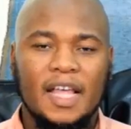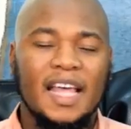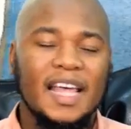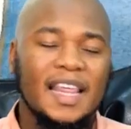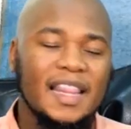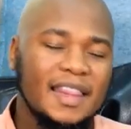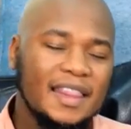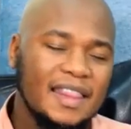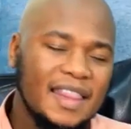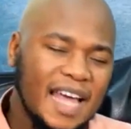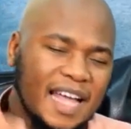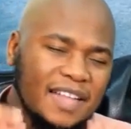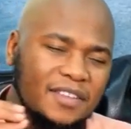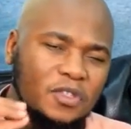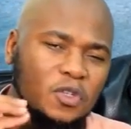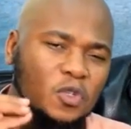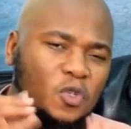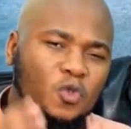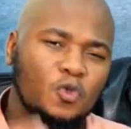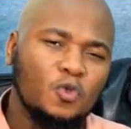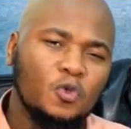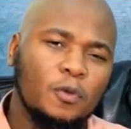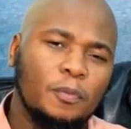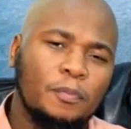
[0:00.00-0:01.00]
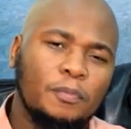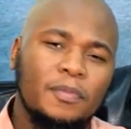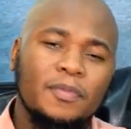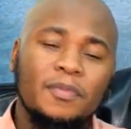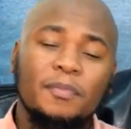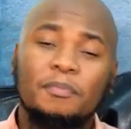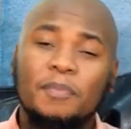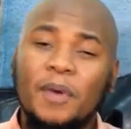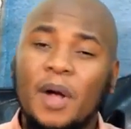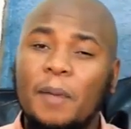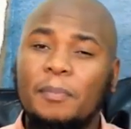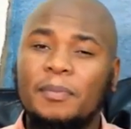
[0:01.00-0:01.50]
That's the true
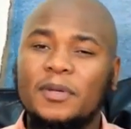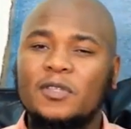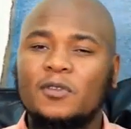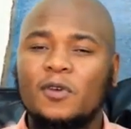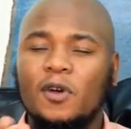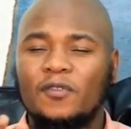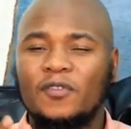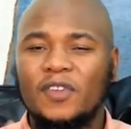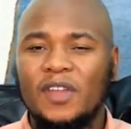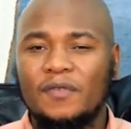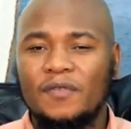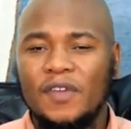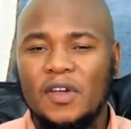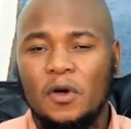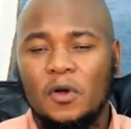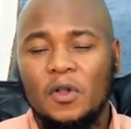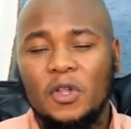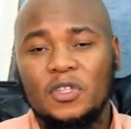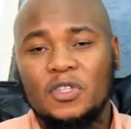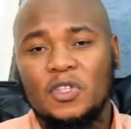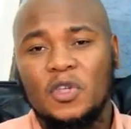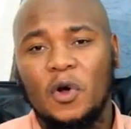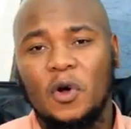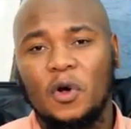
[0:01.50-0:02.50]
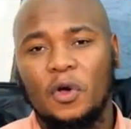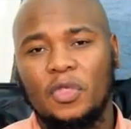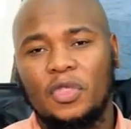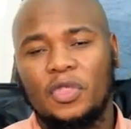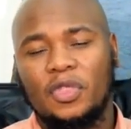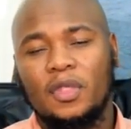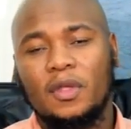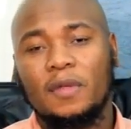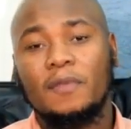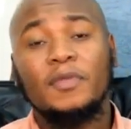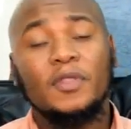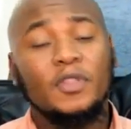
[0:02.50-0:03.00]
purpose of living on this
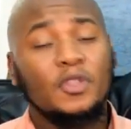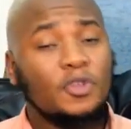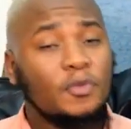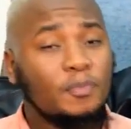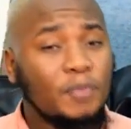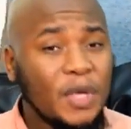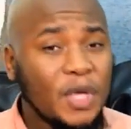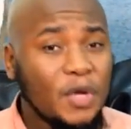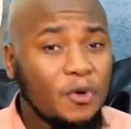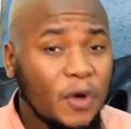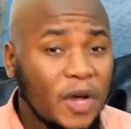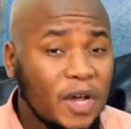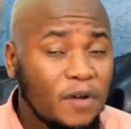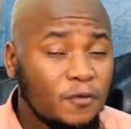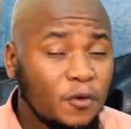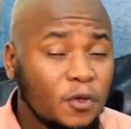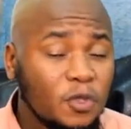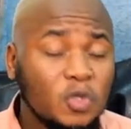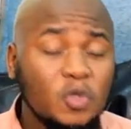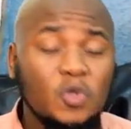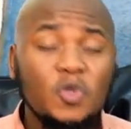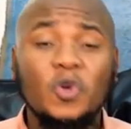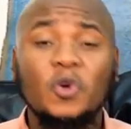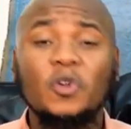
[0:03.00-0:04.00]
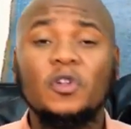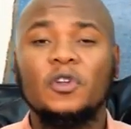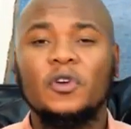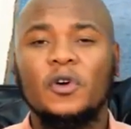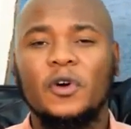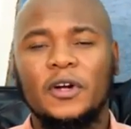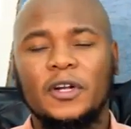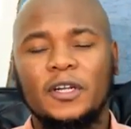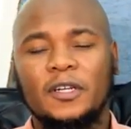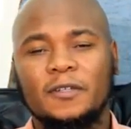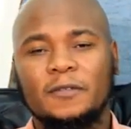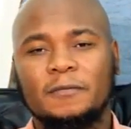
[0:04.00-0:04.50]
earth to be grateful to your
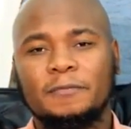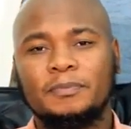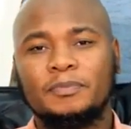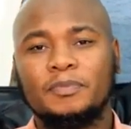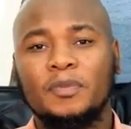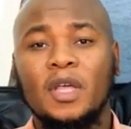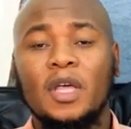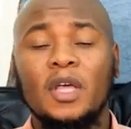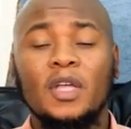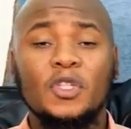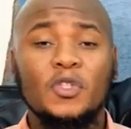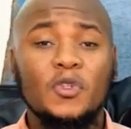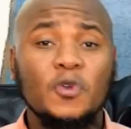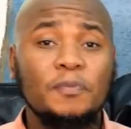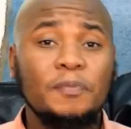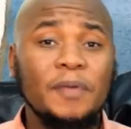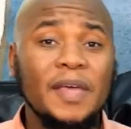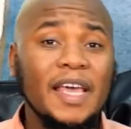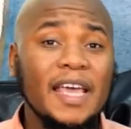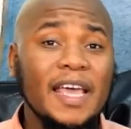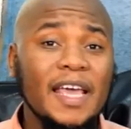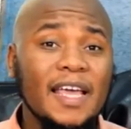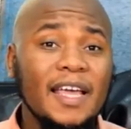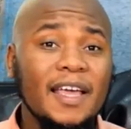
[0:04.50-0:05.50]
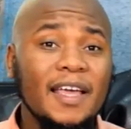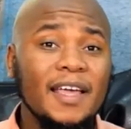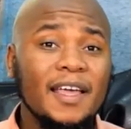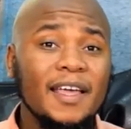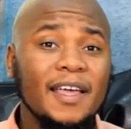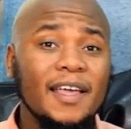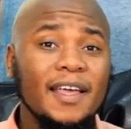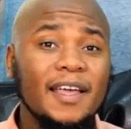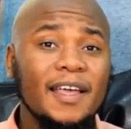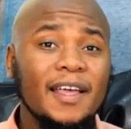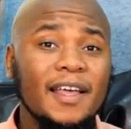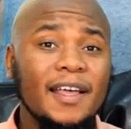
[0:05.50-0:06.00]
Lord, to be
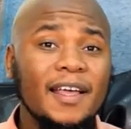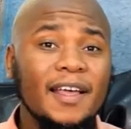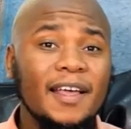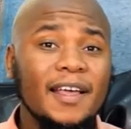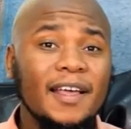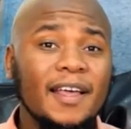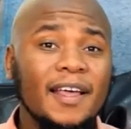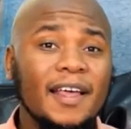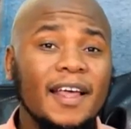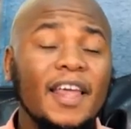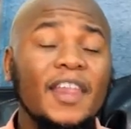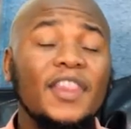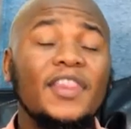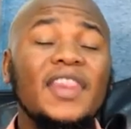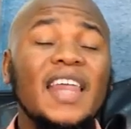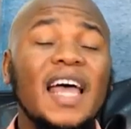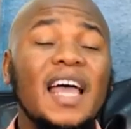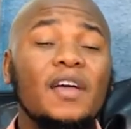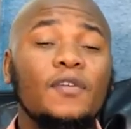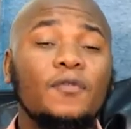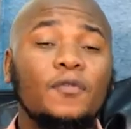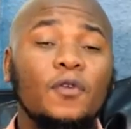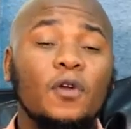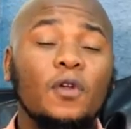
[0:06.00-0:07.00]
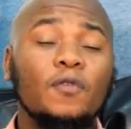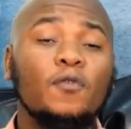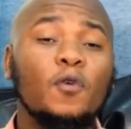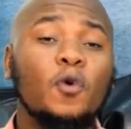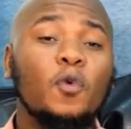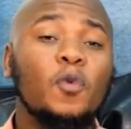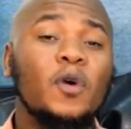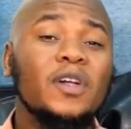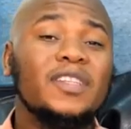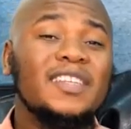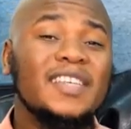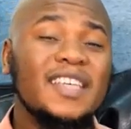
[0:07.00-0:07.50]
thankful for
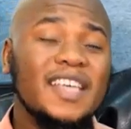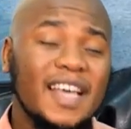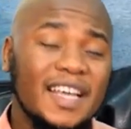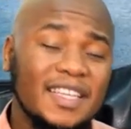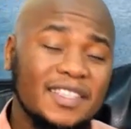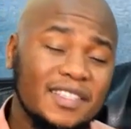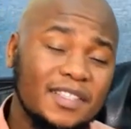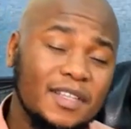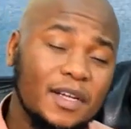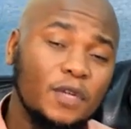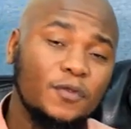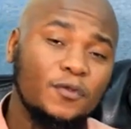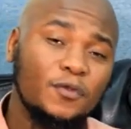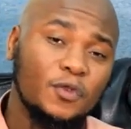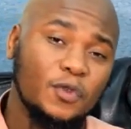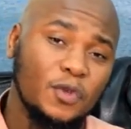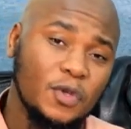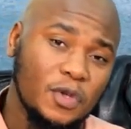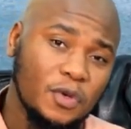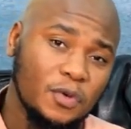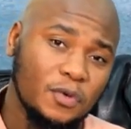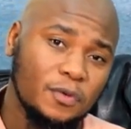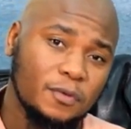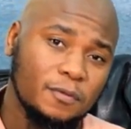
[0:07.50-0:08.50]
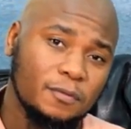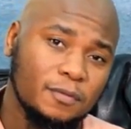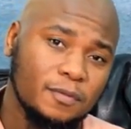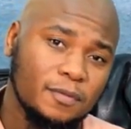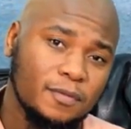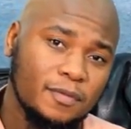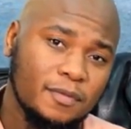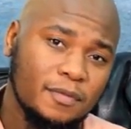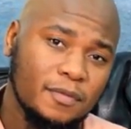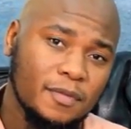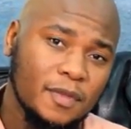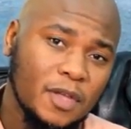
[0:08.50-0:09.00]
what he has done to you,
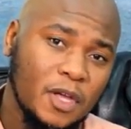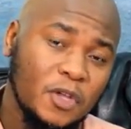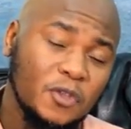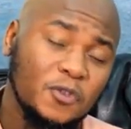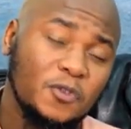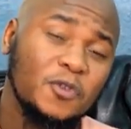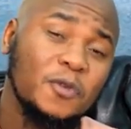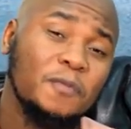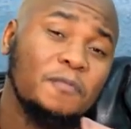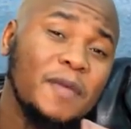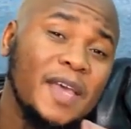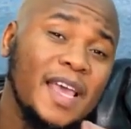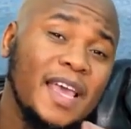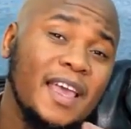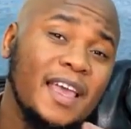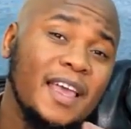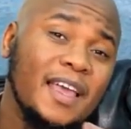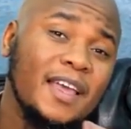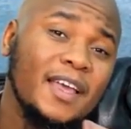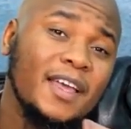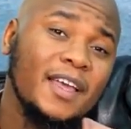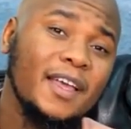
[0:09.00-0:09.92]
to be